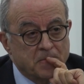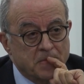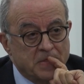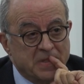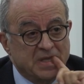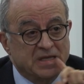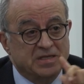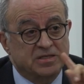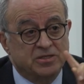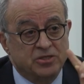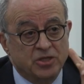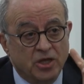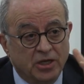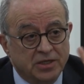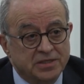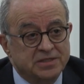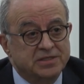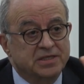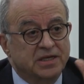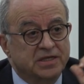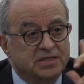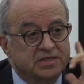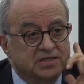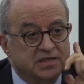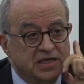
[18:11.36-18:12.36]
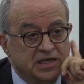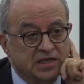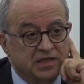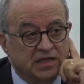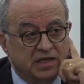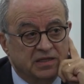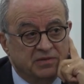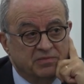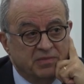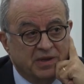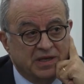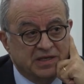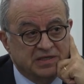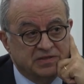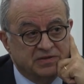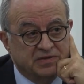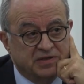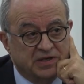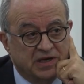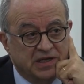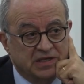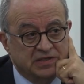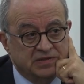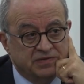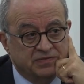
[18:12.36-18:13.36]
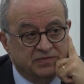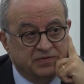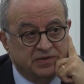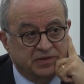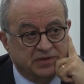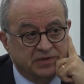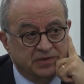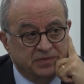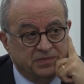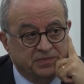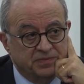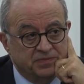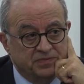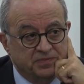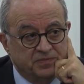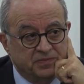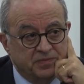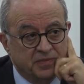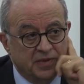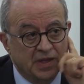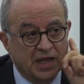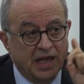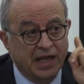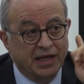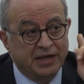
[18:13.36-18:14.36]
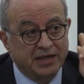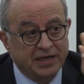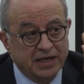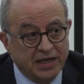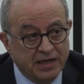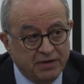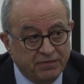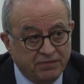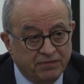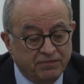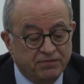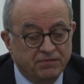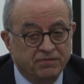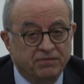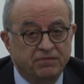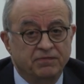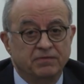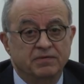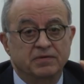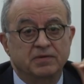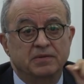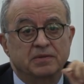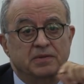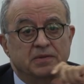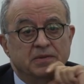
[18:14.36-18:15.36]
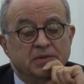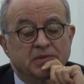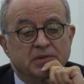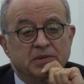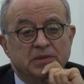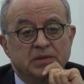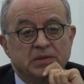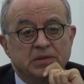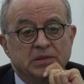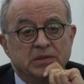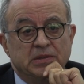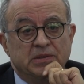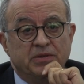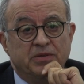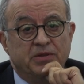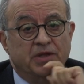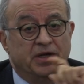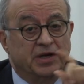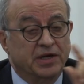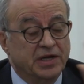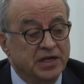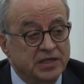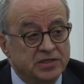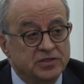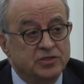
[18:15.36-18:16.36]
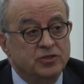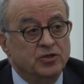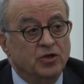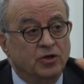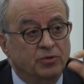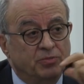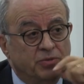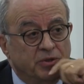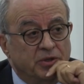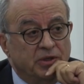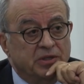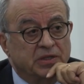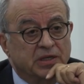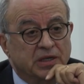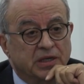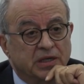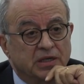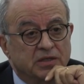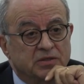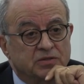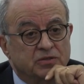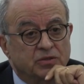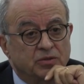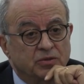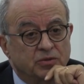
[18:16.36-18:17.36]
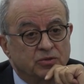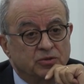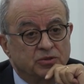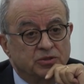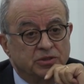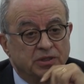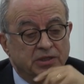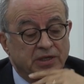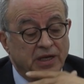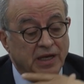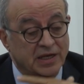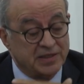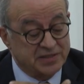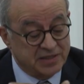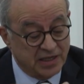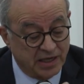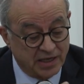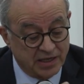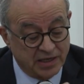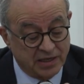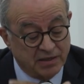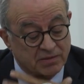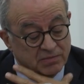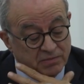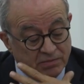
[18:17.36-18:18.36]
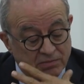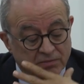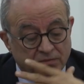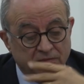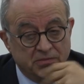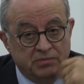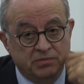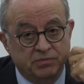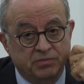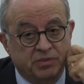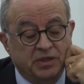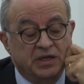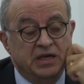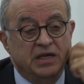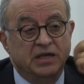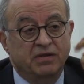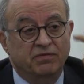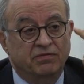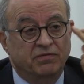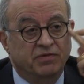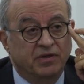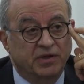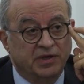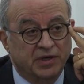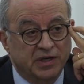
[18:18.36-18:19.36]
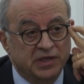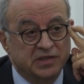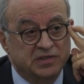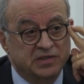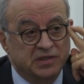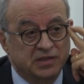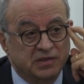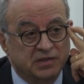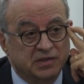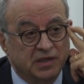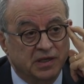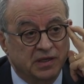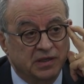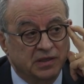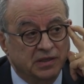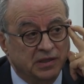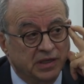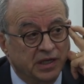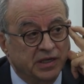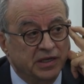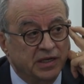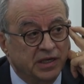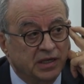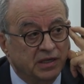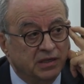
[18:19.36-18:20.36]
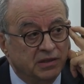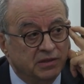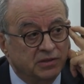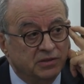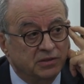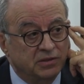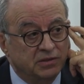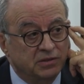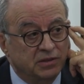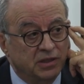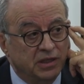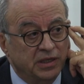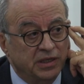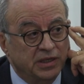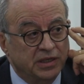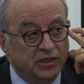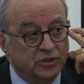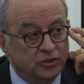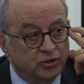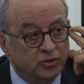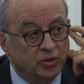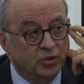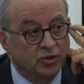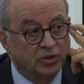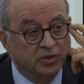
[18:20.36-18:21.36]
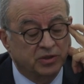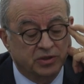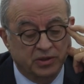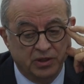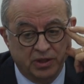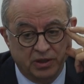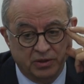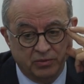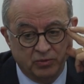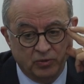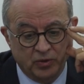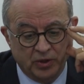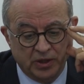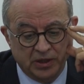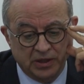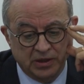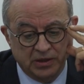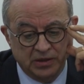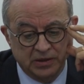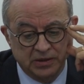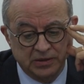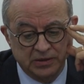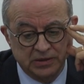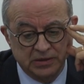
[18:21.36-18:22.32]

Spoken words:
does not succeed at mass transfer, and if there is no political solution, as I believe there isn't any short-term one,